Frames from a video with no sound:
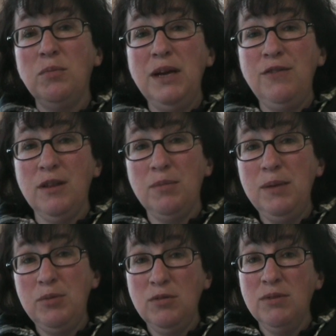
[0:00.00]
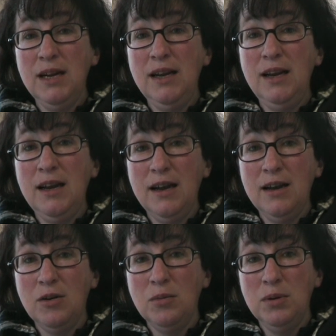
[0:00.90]
will be for the people who really need our
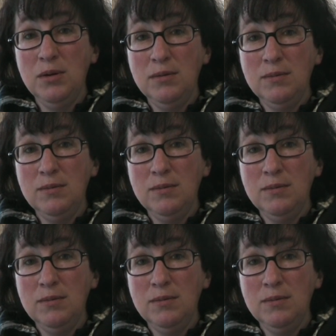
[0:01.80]
help.